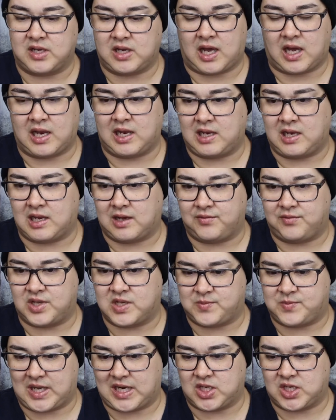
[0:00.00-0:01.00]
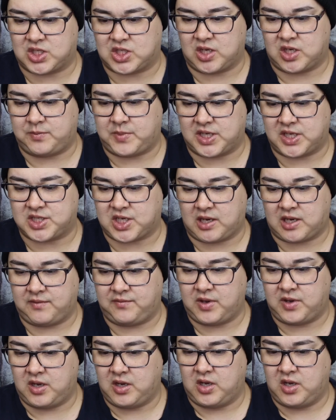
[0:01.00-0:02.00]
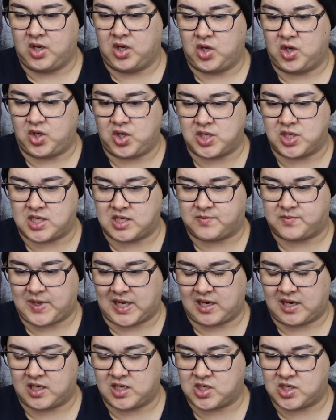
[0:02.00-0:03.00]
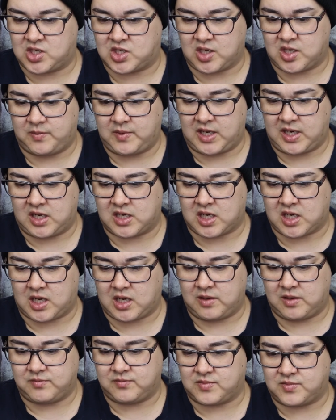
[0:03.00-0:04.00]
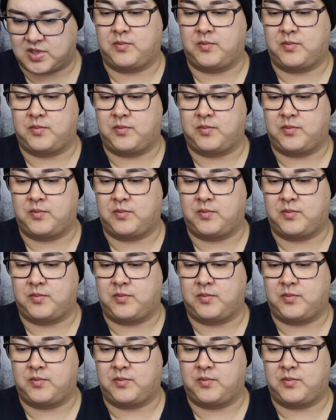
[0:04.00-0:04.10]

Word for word: I love this palette so much. I've used this palette so many times.